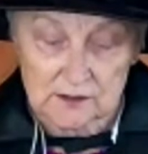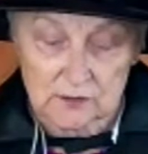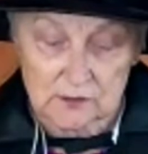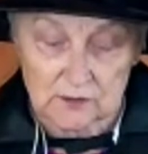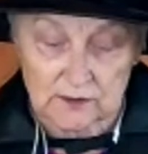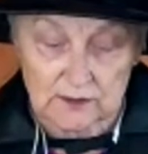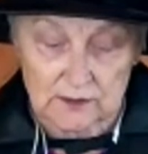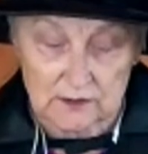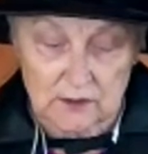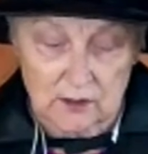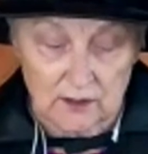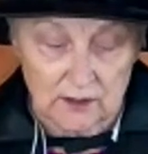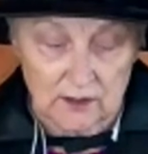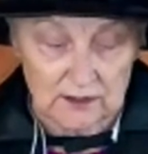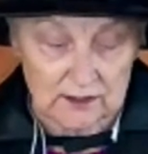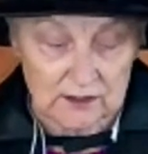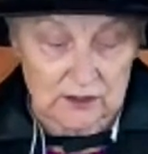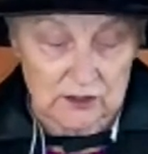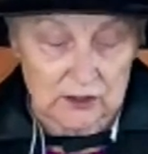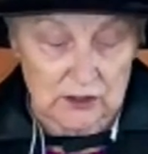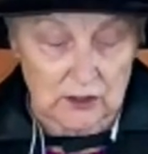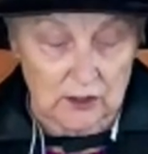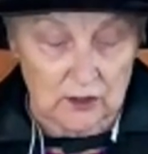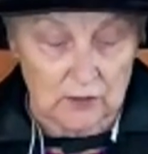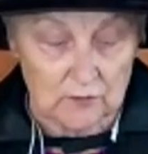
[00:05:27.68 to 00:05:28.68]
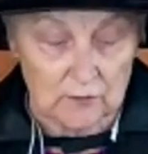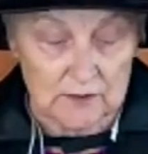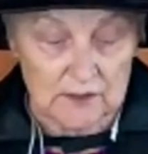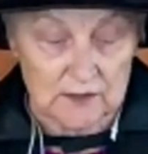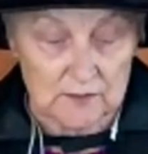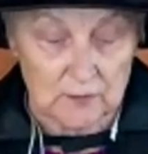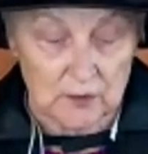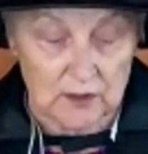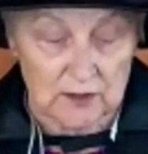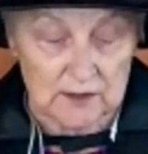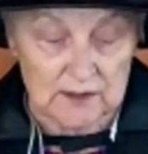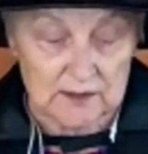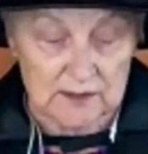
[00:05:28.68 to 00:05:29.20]
acknowledge our
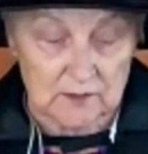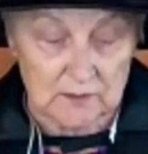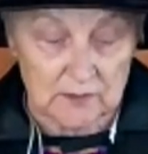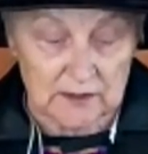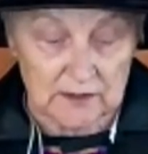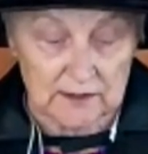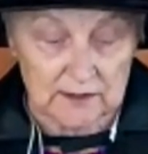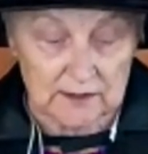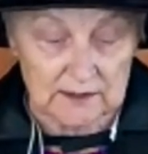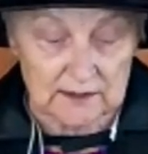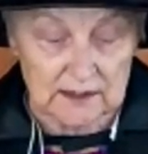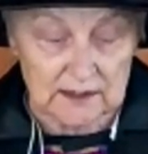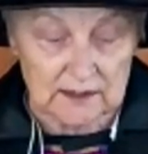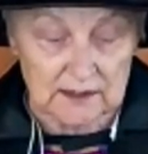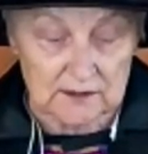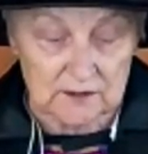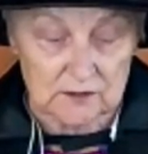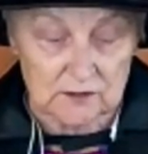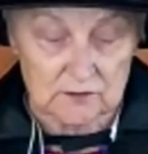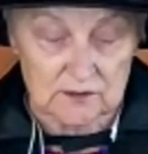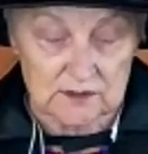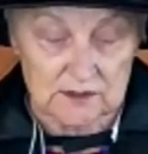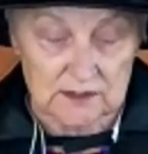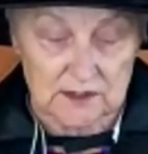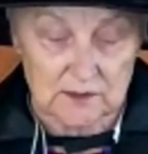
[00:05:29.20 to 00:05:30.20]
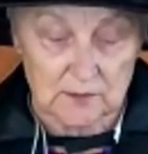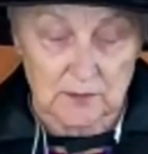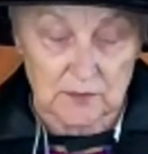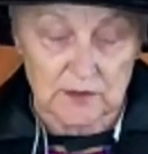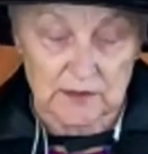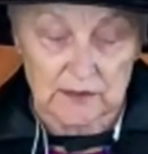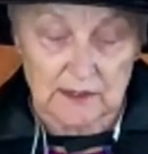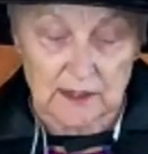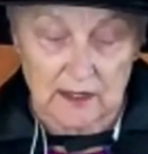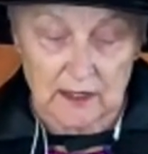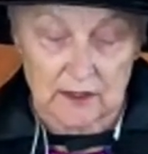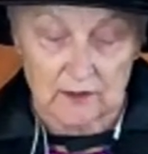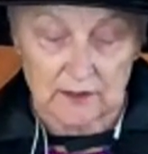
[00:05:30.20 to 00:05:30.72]
responsibility to
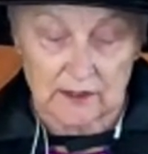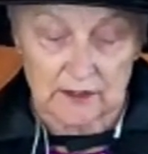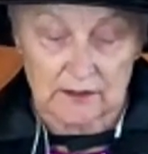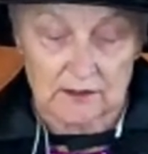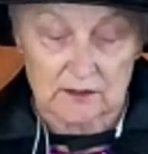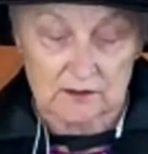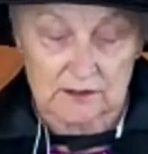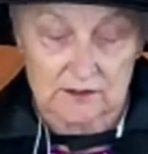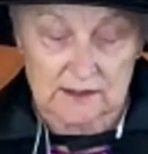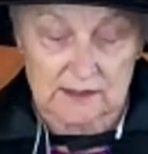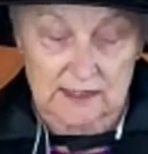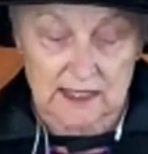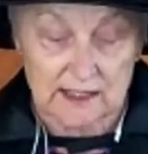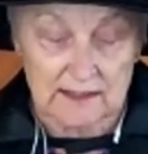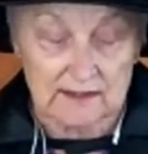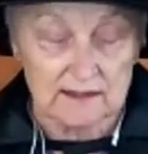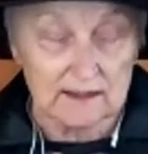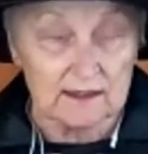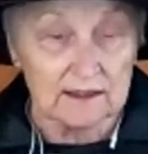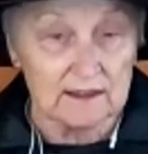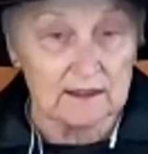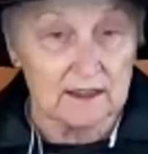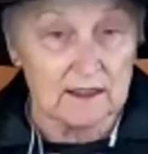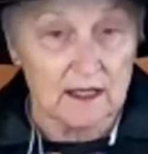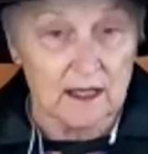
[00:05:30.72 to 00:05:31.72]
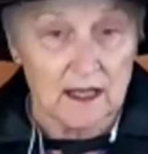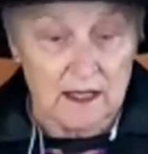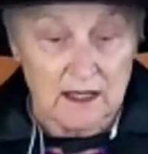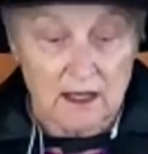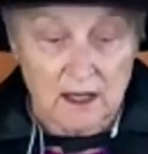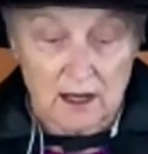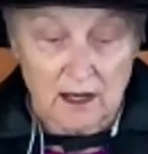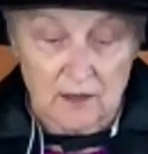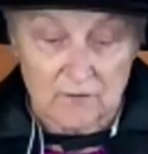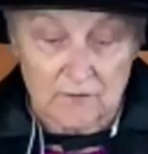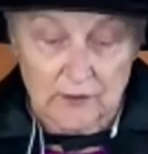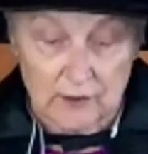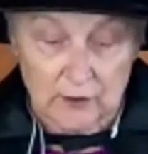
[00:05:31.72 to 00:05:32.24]
deepen our understanding
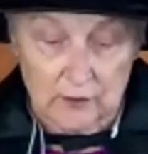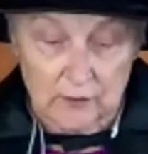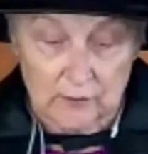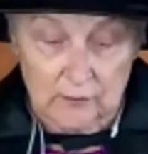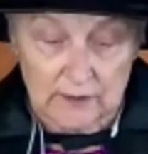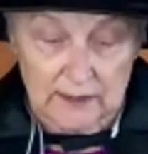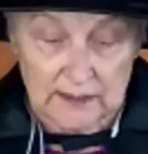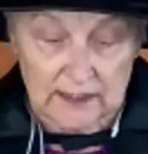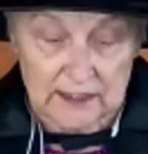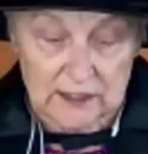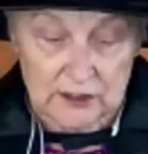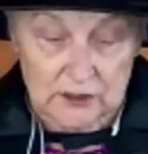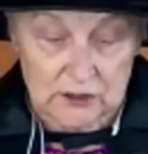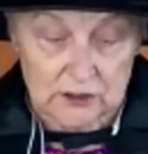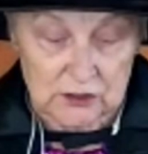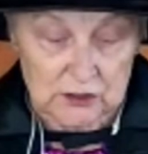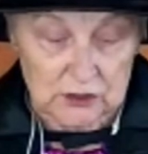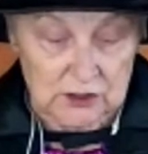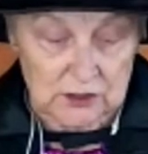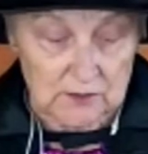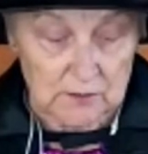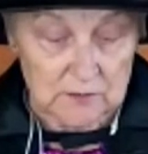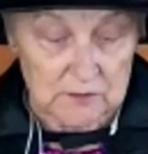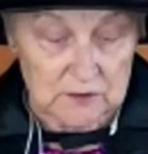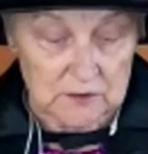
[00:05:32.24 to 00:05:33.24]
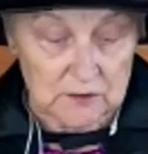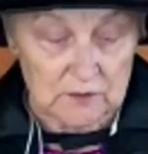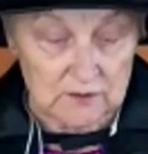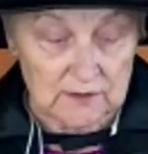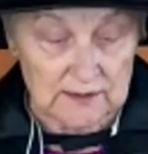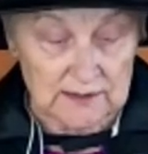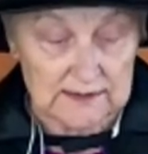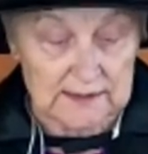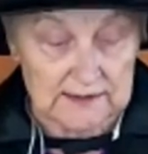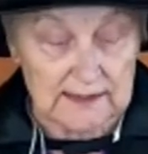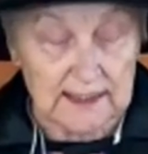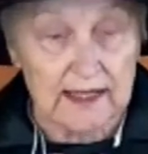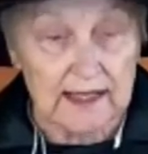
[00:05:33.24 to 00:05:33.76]
of our relationship to
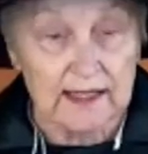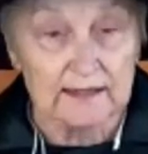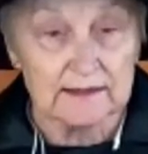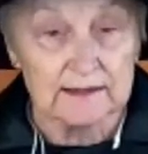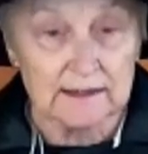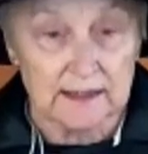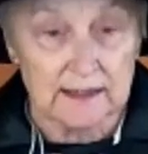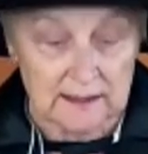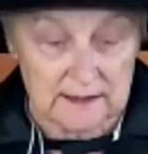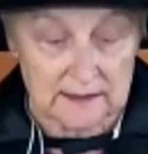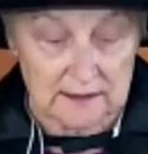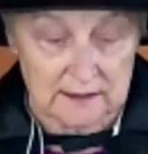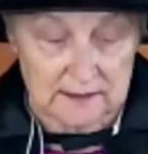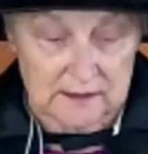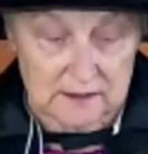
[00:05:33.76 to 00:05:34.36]
this land and its